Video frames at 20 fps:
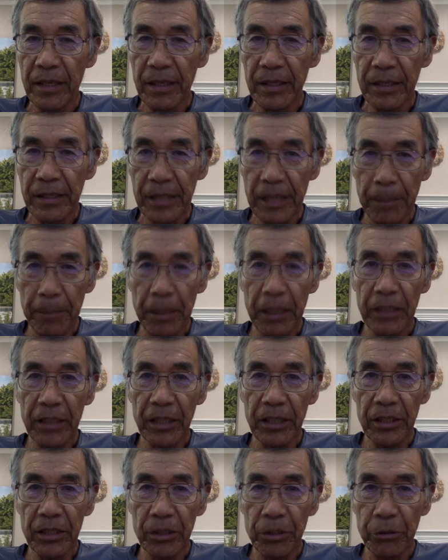Samadhi
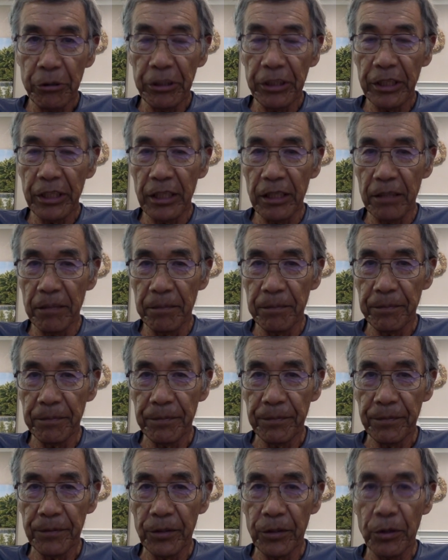is critical
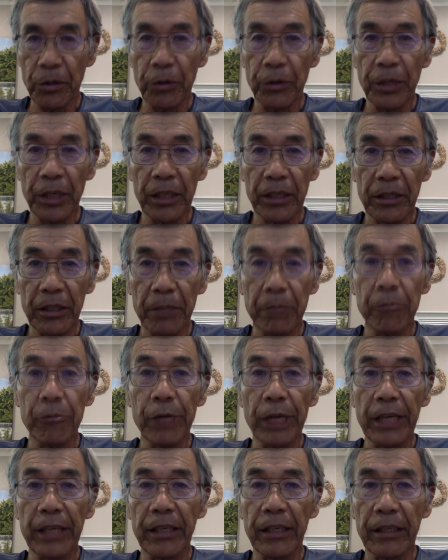to connect the
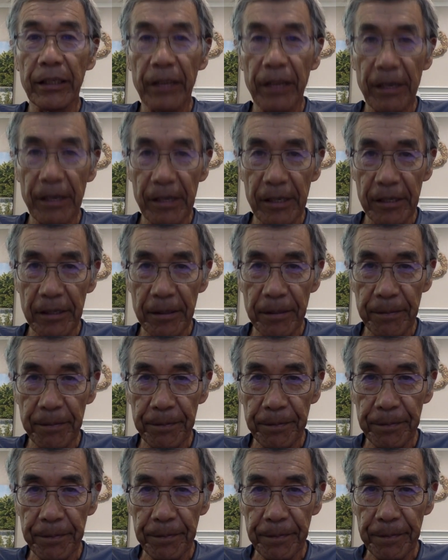brain and heart,
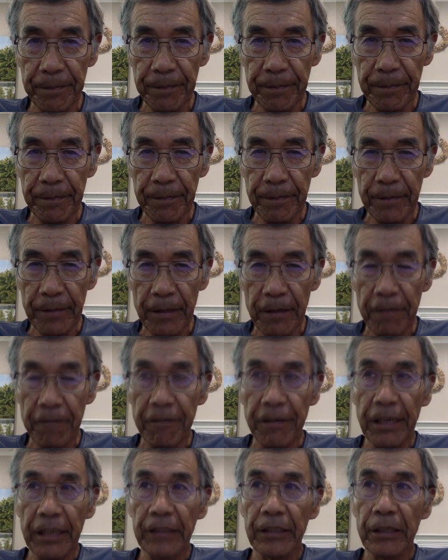
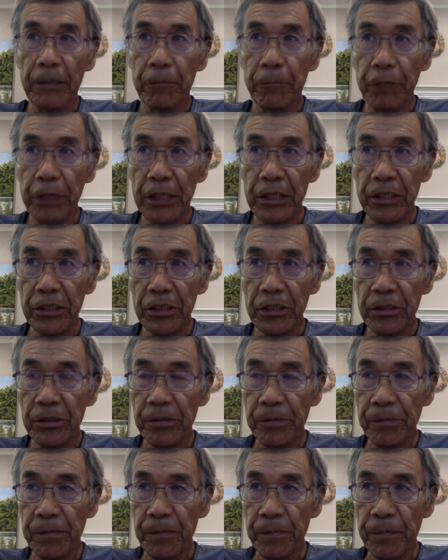find the reason
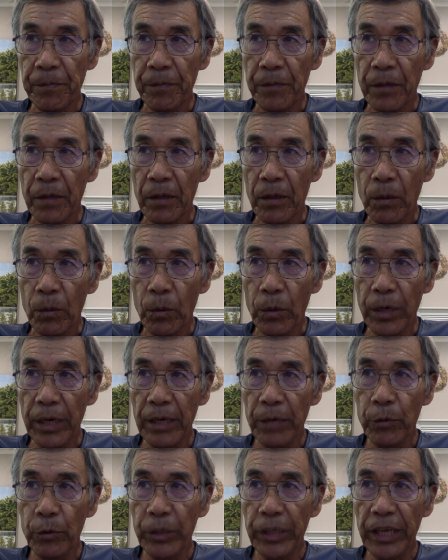why
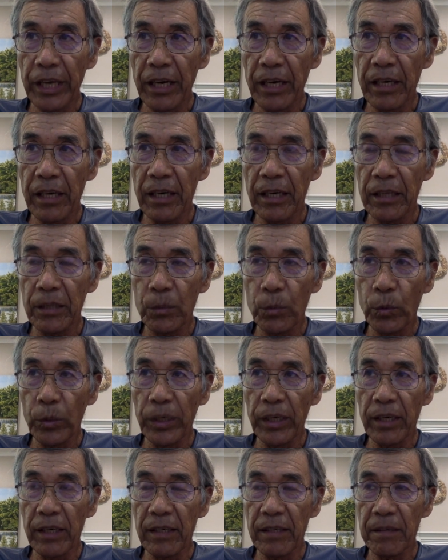we are as we
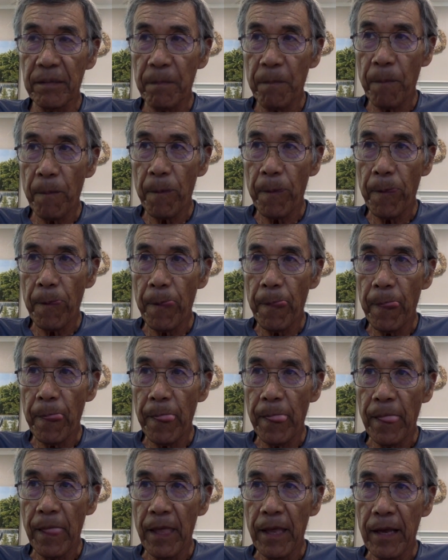are,
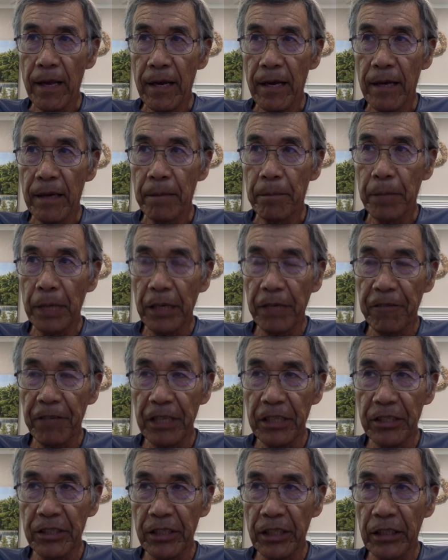
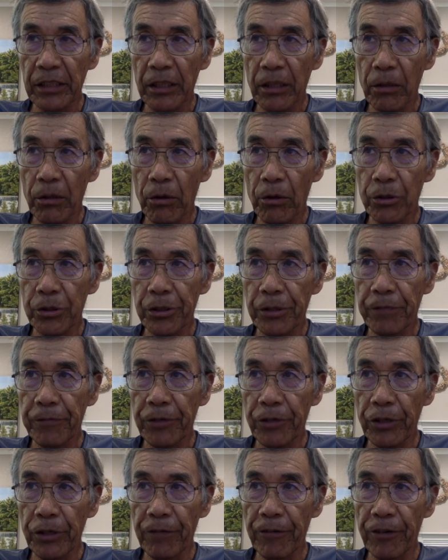manifesting the laws of the
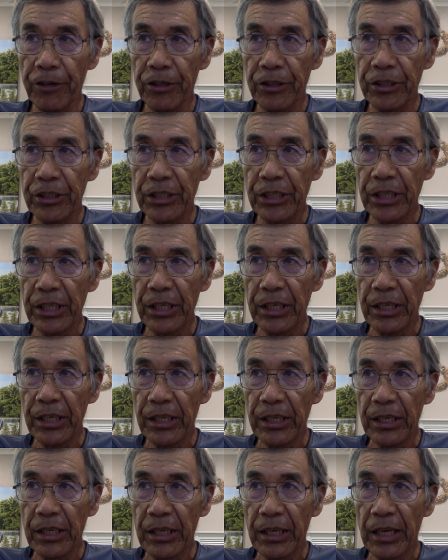universe,
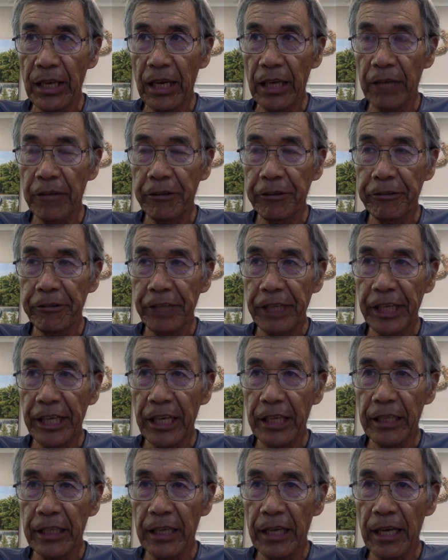and if we
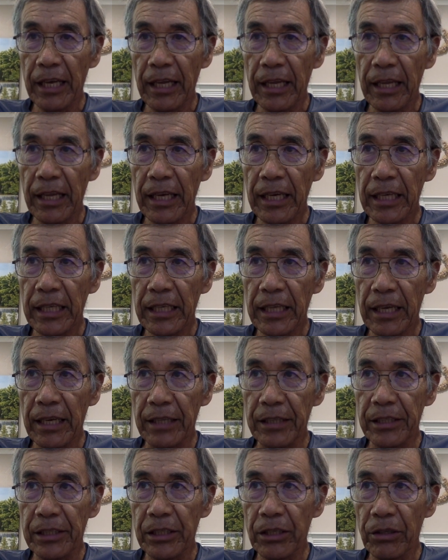can align
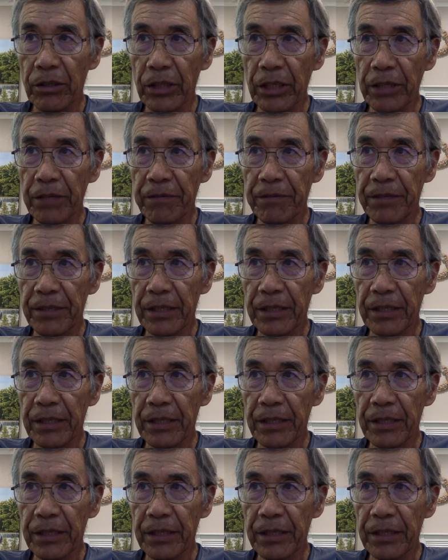us and live